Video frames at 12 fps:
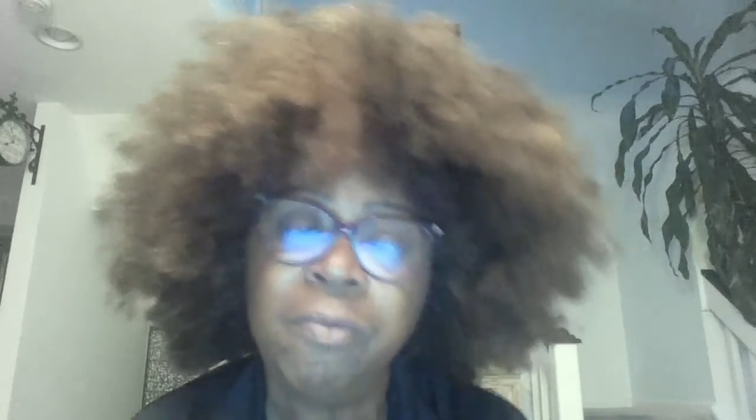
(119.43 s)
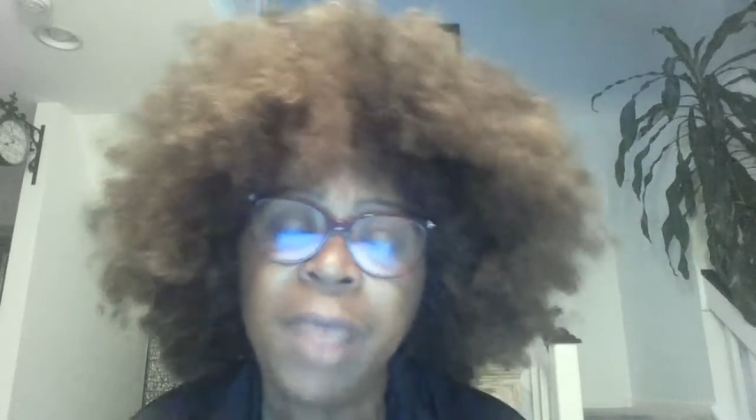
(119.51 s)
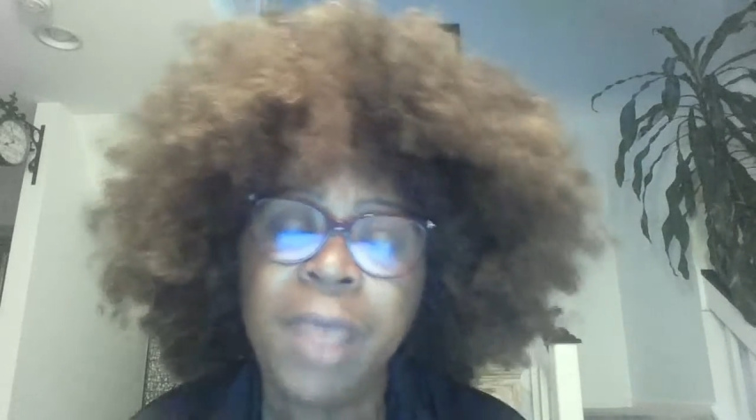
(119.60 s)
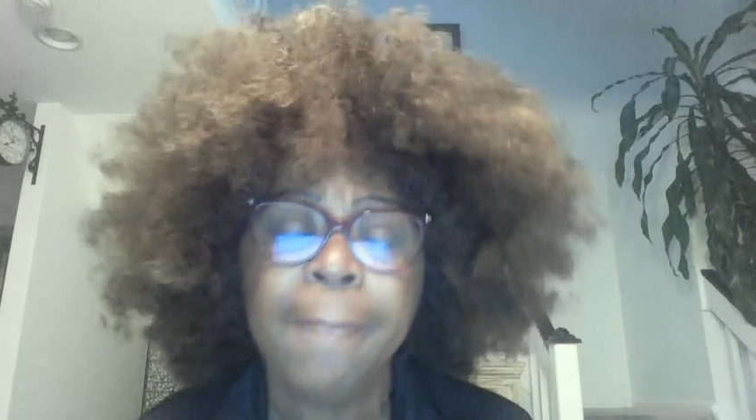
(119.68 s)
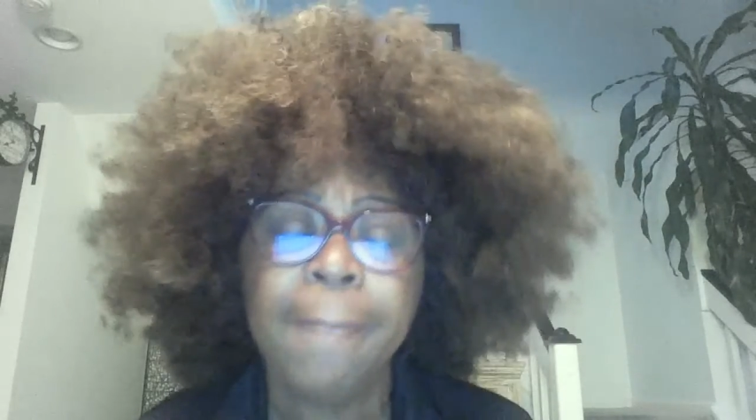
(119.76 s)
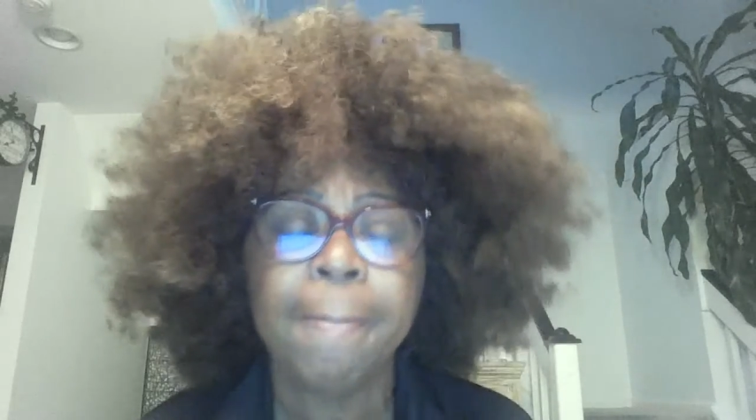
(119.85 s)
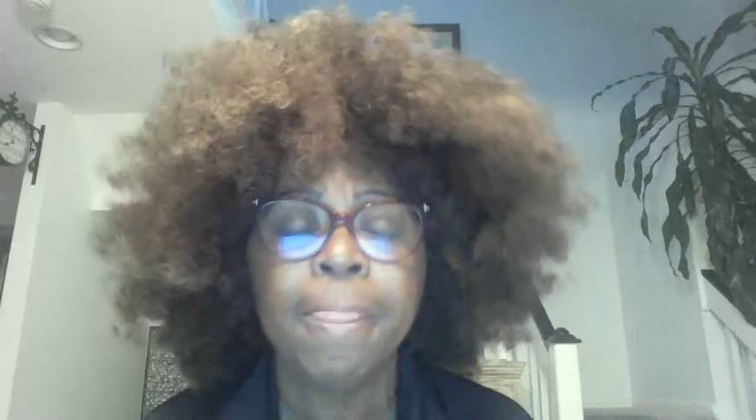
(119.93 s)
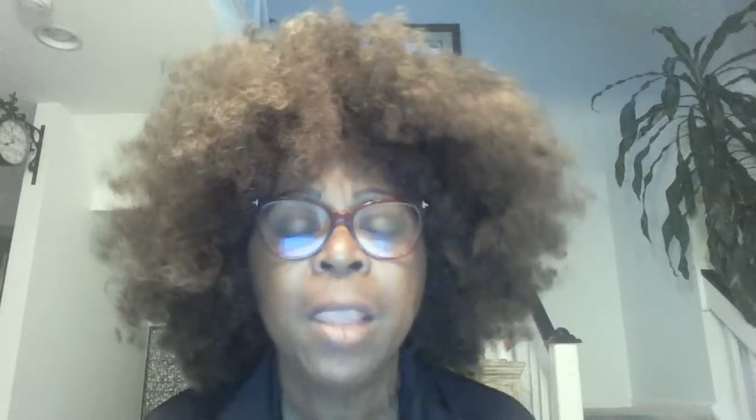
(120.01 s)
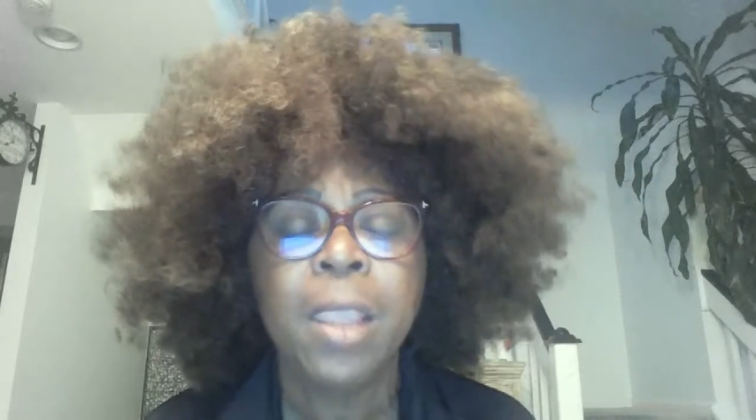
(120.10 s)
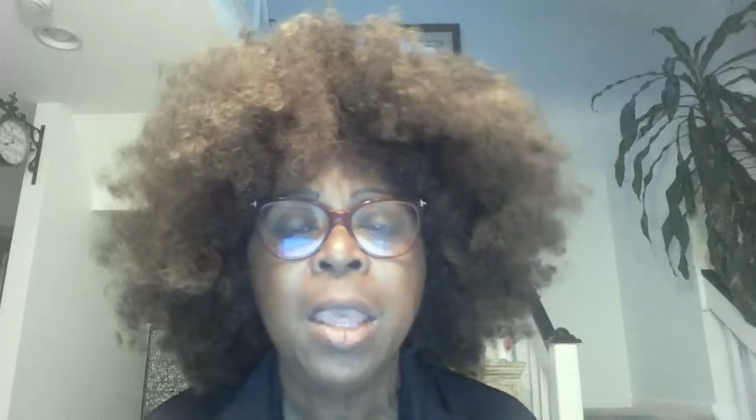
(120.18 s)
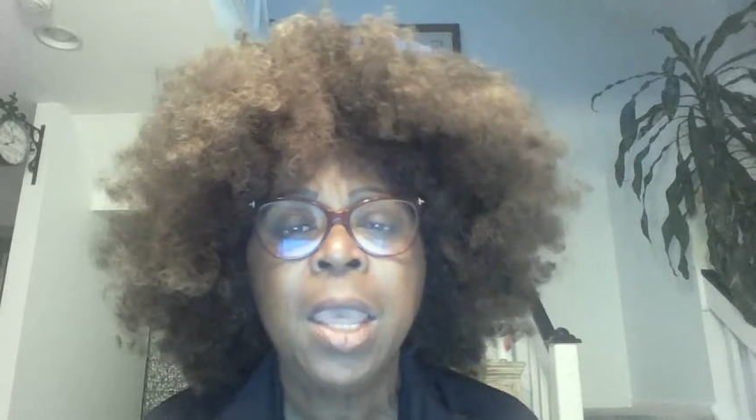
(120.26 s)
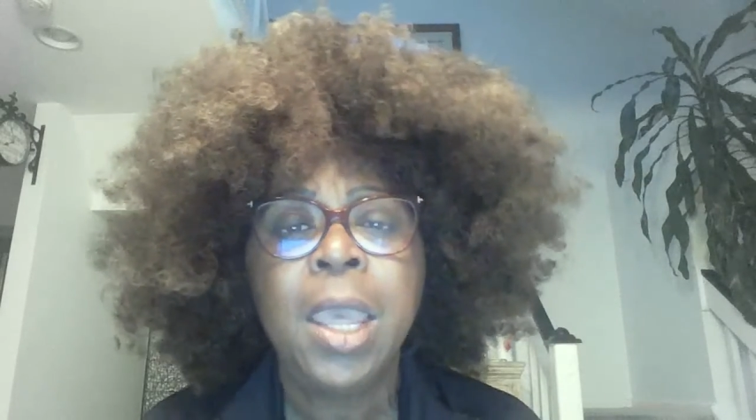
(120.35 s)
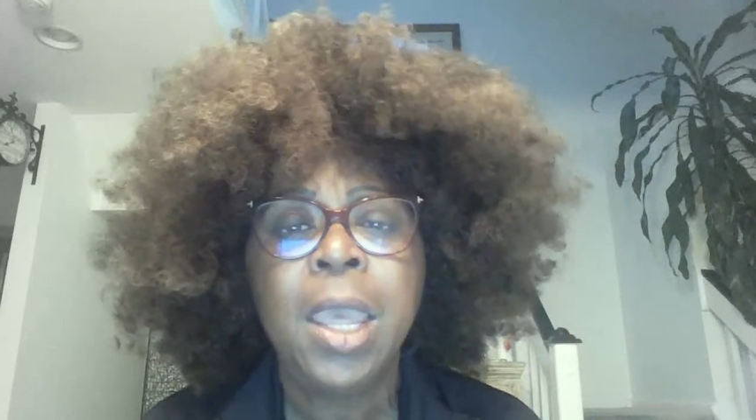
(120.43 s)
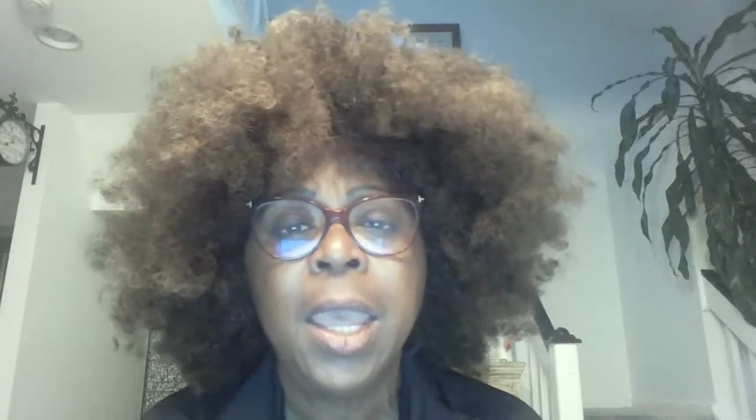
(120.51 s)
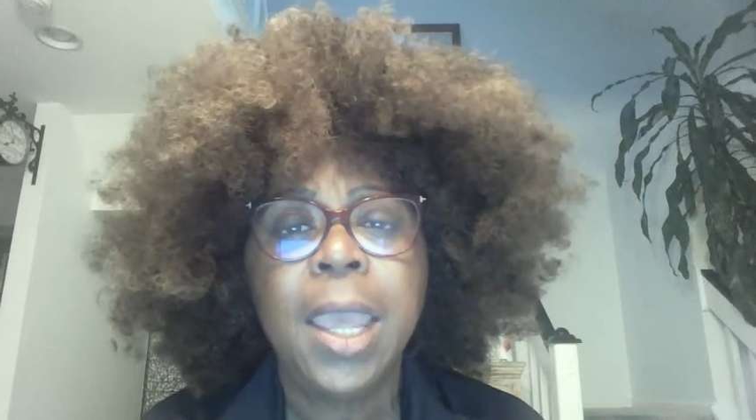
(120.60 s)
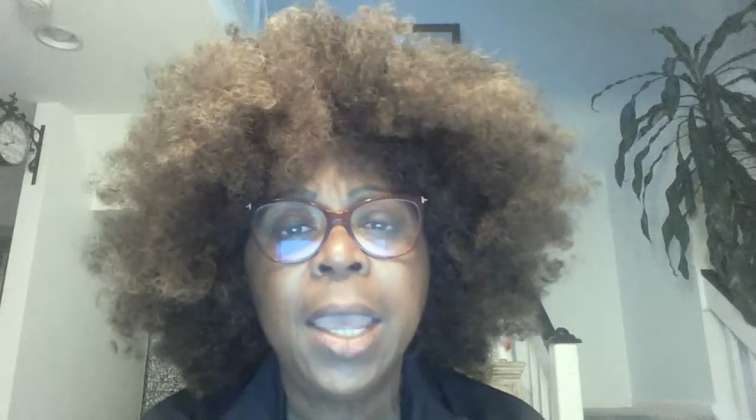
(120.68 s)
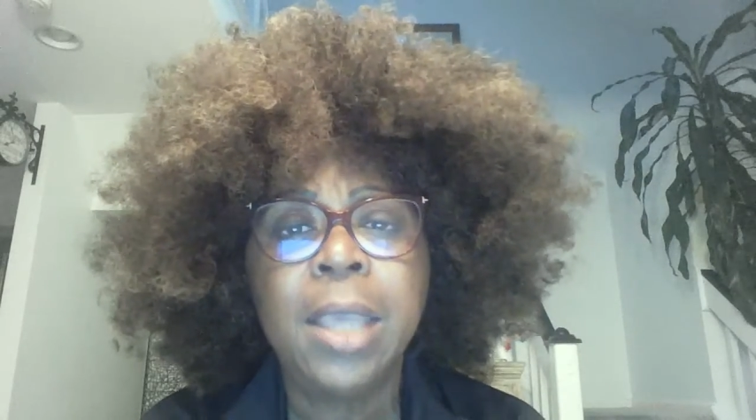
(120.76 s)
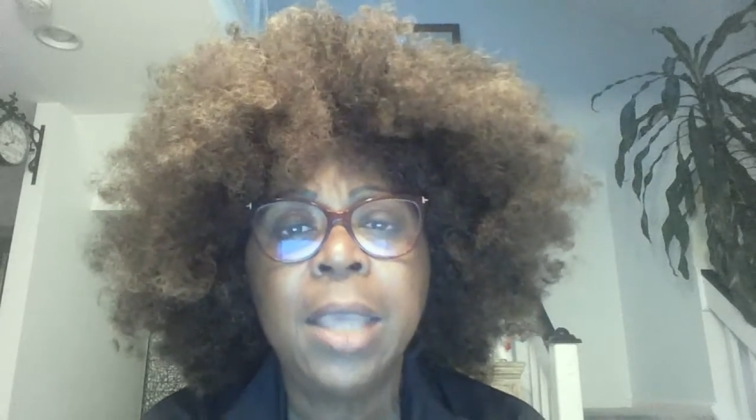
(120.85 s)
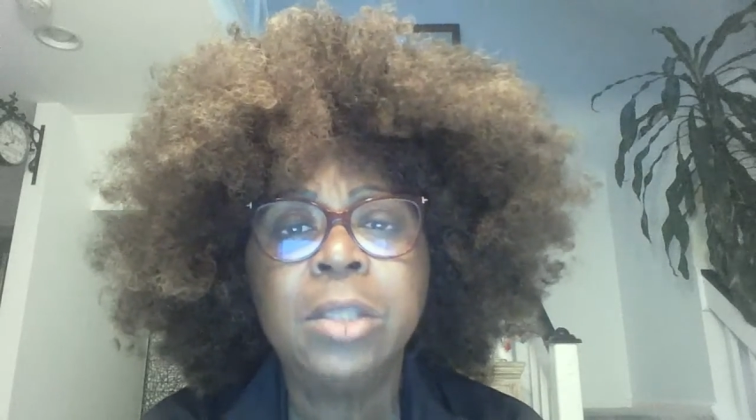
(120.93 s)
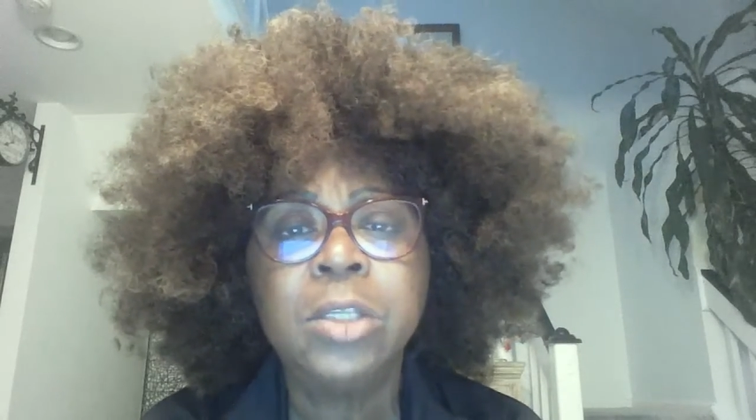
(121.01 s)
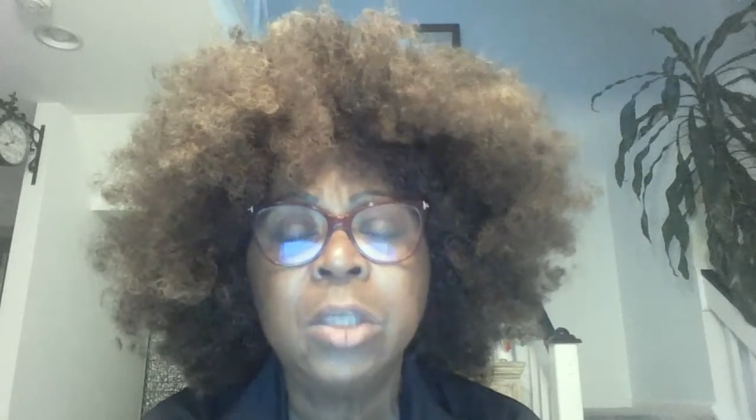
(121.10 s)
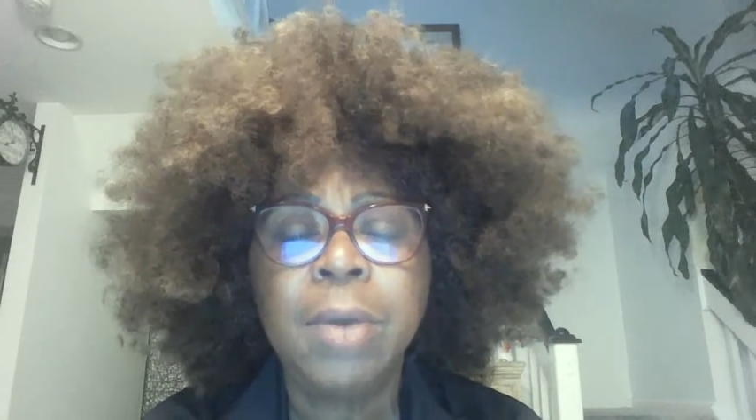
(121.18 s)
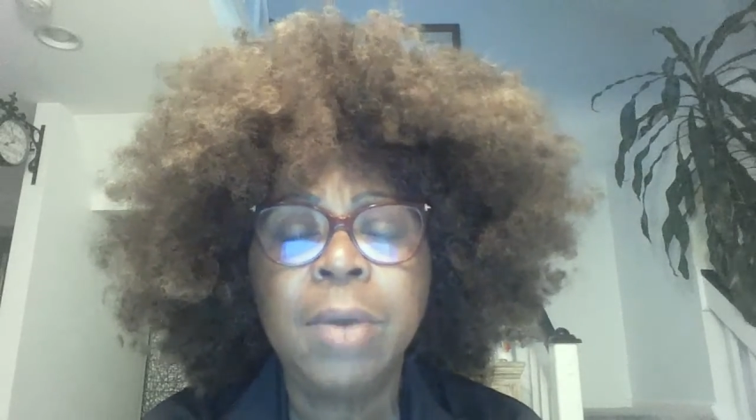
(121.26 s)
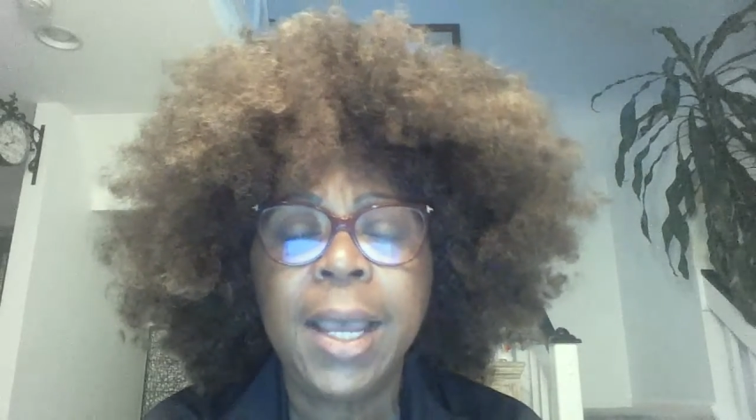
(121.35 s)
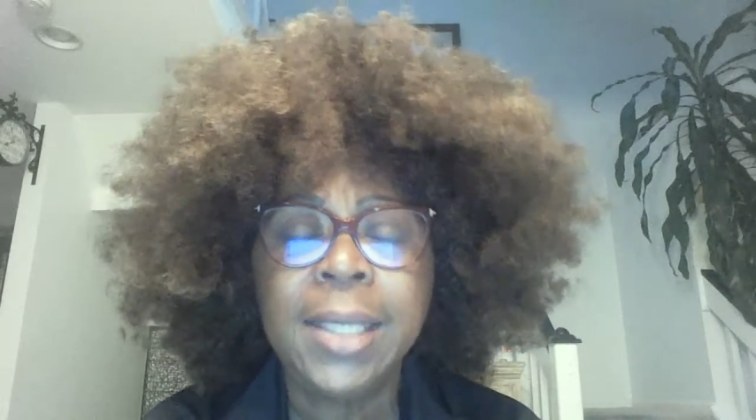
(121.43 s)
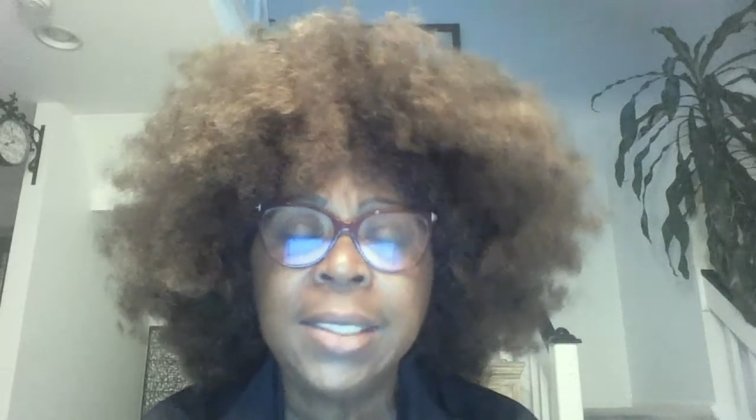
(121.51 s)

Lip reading: fat. And so